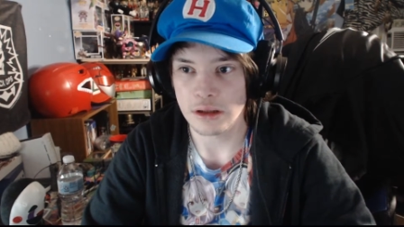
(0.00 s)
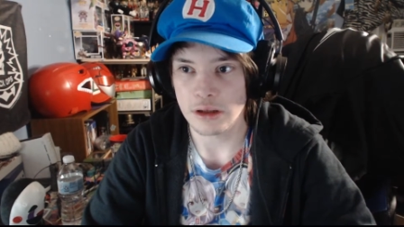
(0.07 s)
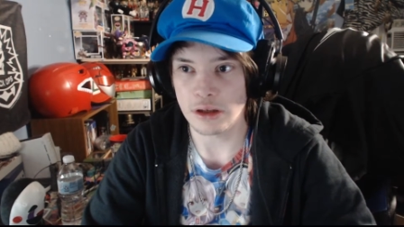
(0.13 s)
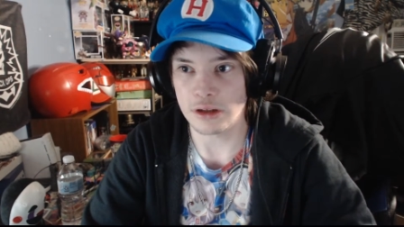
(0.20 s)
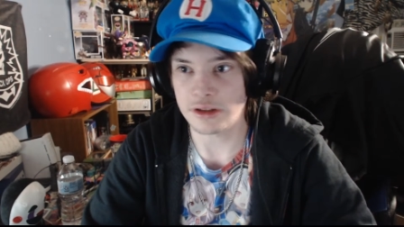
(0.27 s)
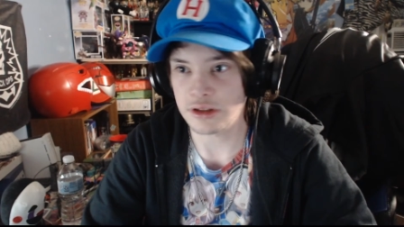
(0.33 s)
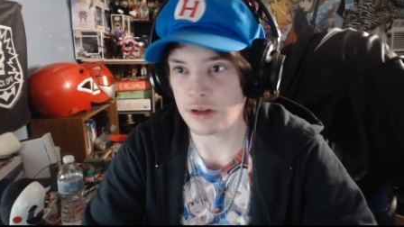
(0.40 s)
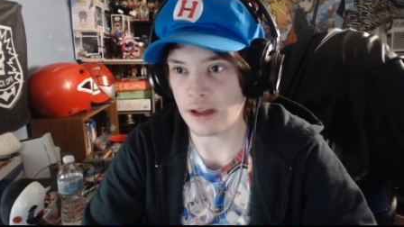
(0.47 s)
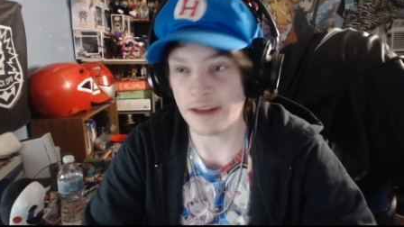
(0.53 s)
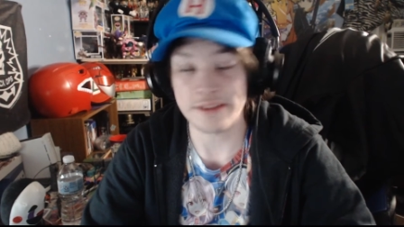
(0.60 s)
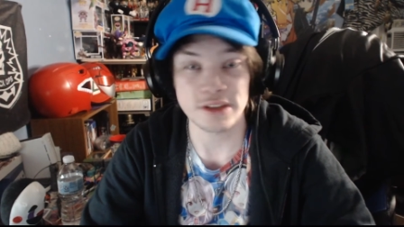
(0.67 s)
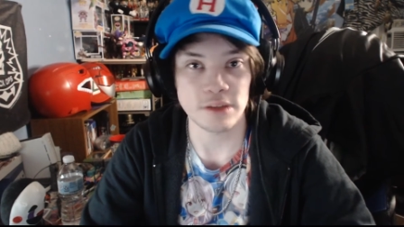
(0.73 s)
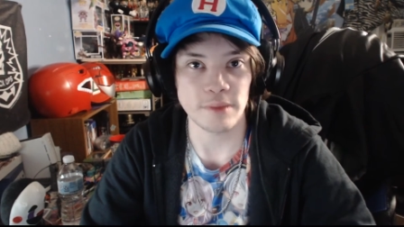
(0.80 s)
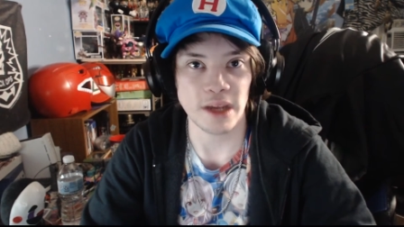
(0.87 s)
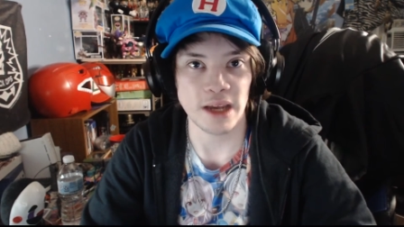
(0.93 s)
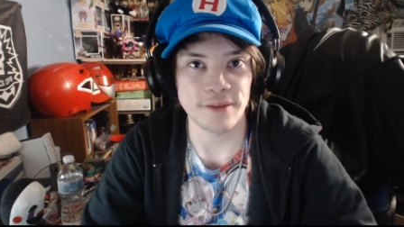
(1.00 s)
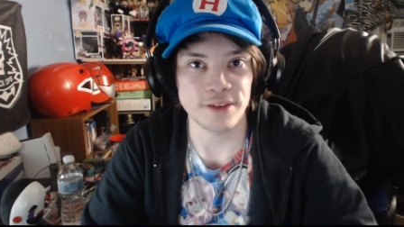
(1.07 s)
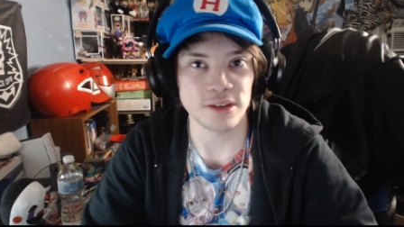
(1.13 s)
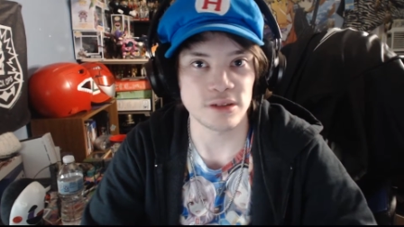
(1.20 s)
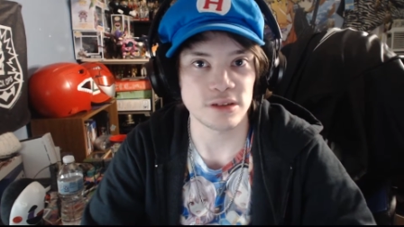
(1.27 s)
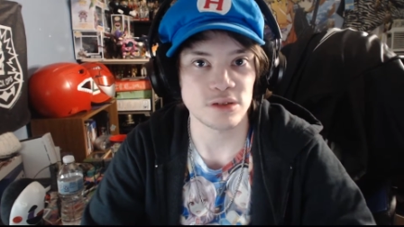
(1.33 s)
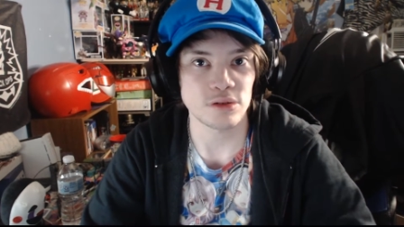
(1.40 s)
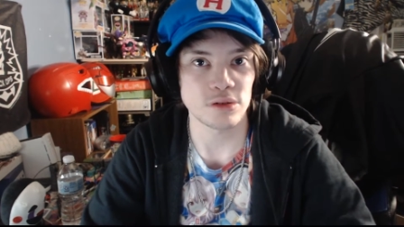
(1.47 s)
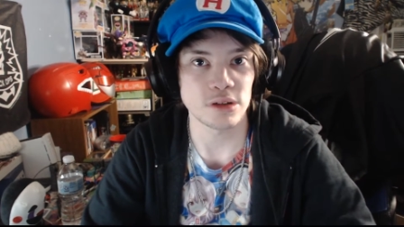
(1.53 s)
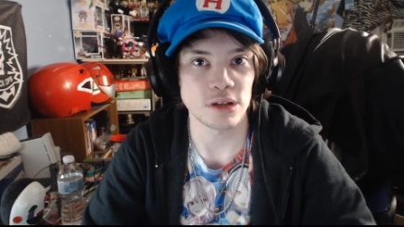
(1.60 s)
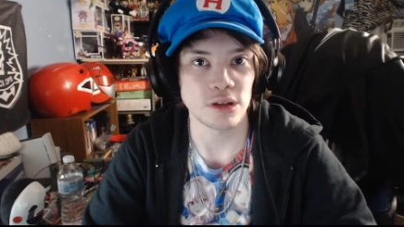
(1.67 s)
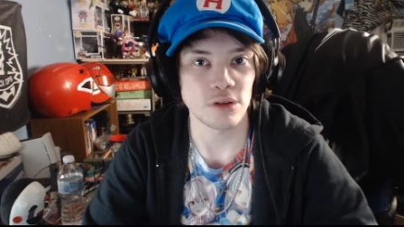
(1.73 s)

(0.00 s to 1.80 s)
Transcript: or live streaming after this recording.